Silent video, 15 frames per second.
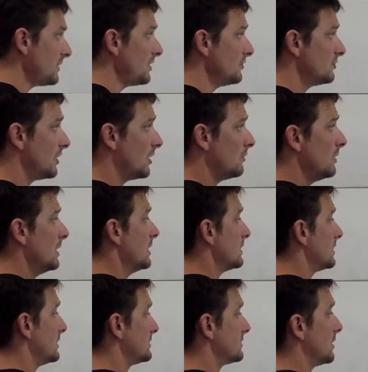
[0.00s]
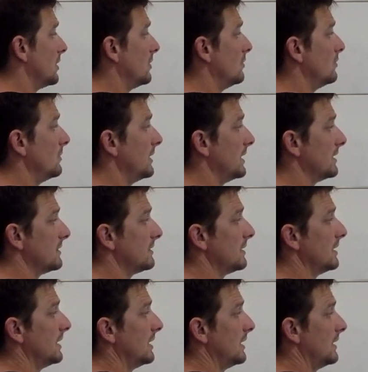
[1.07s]
So let's go with
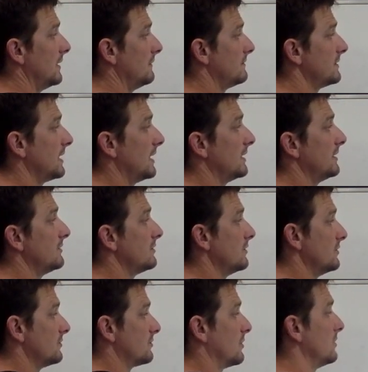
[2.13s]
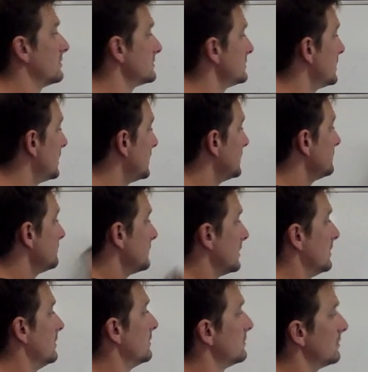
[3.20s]
tight end to the strong side.
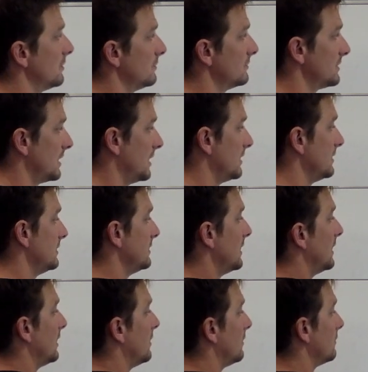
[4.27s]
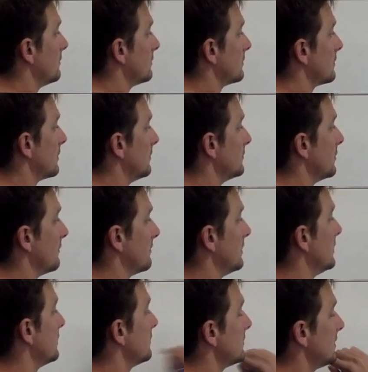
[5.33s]
So tight end now comes over
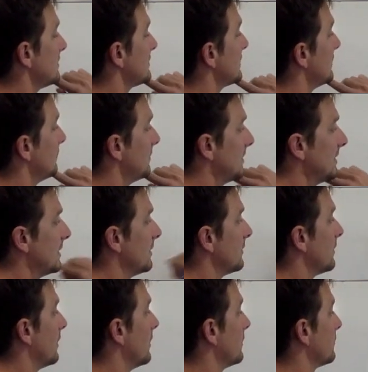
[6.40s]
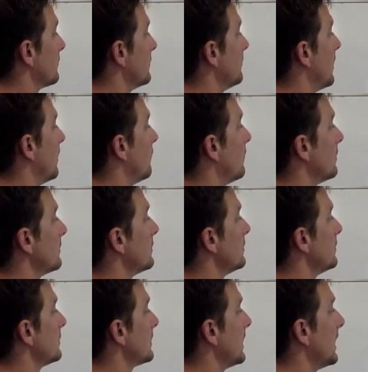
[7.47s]
here. Let's say we get a 3x1
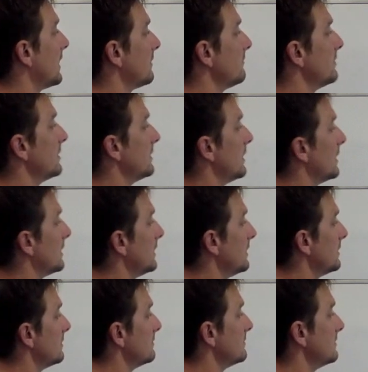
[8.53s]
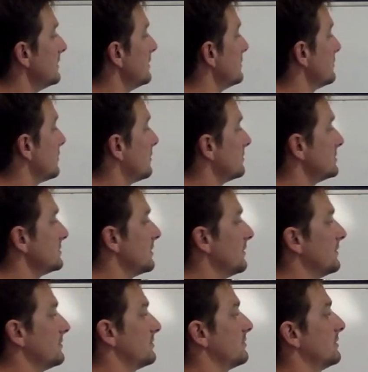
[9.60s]
look out of it. Again, Z is always to
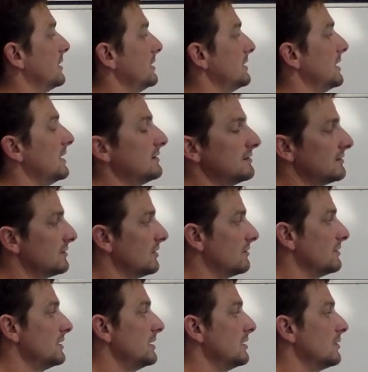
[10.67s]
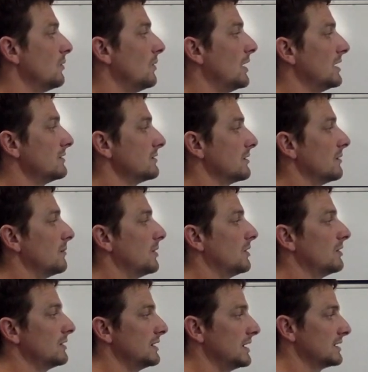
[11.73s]
the strength. S is over here. Y is on the
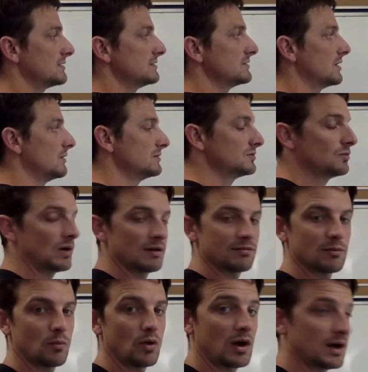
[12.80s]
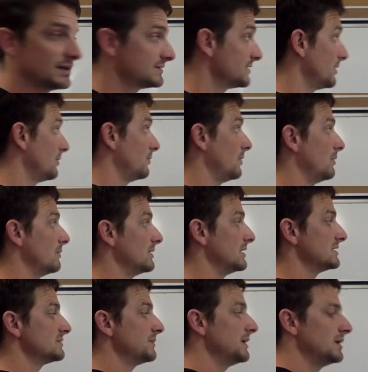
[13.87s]
ball, and X is always away from Y. So what would
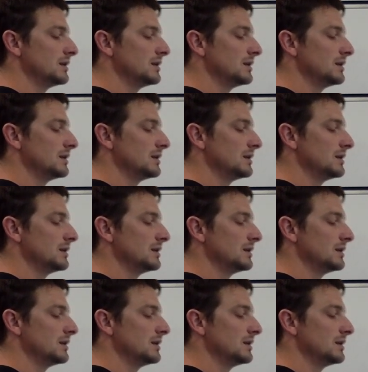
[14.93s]
this be?